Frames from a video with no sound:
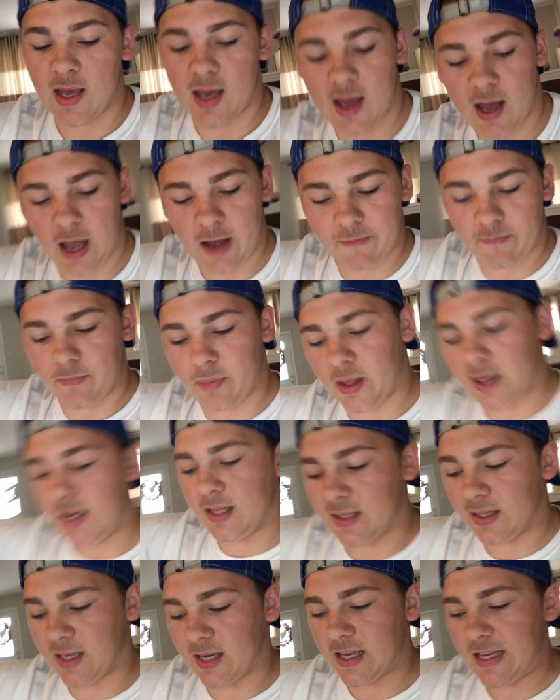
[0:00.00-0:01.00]
that I haven't played it
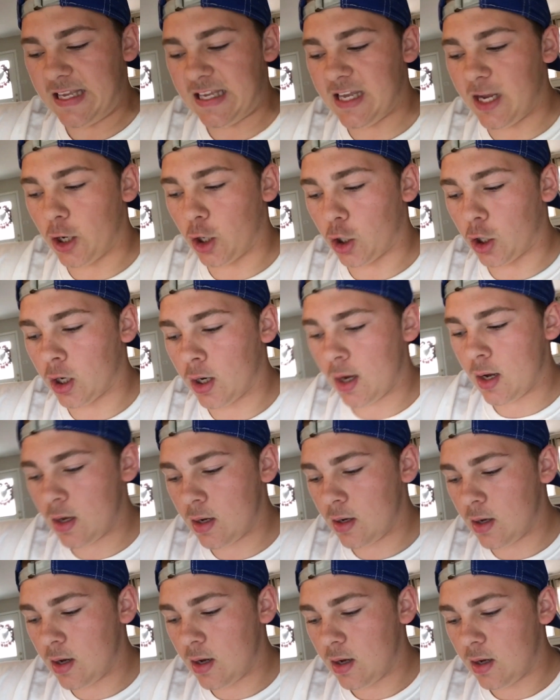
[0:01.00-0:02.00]
in like a year,
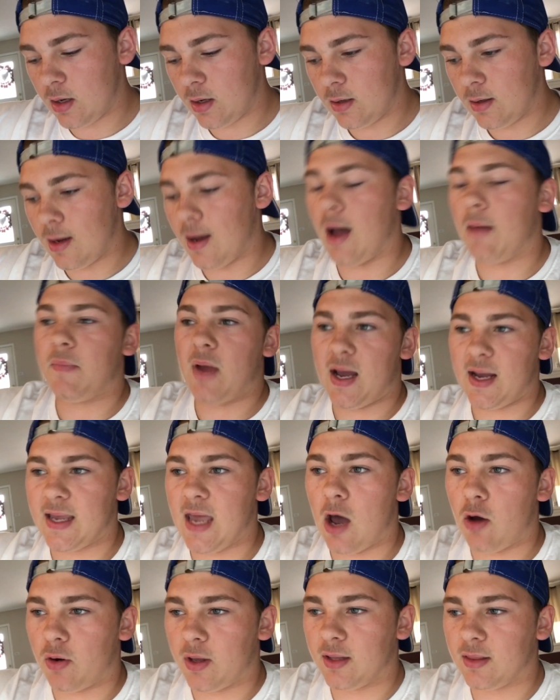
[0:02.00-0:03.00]
I'm not
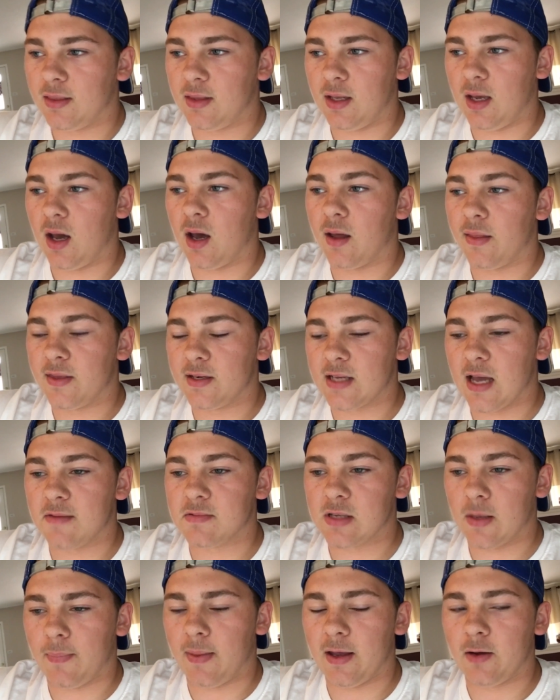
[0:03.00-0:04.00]
counting the uh, the
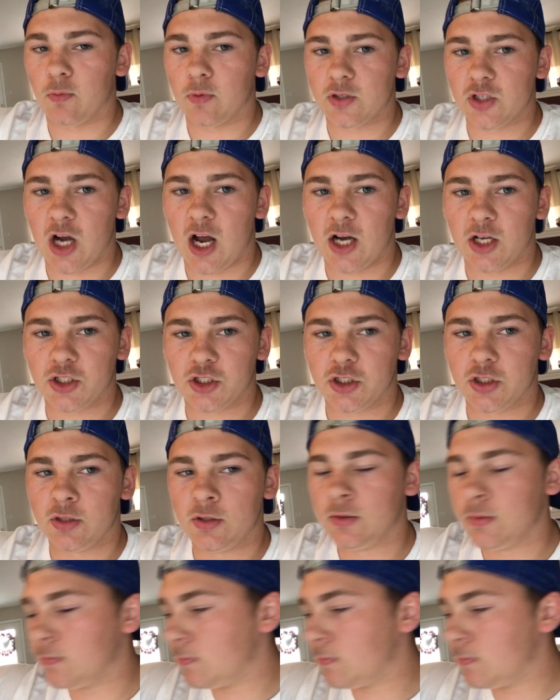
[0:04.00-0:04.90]
times I played with Josh.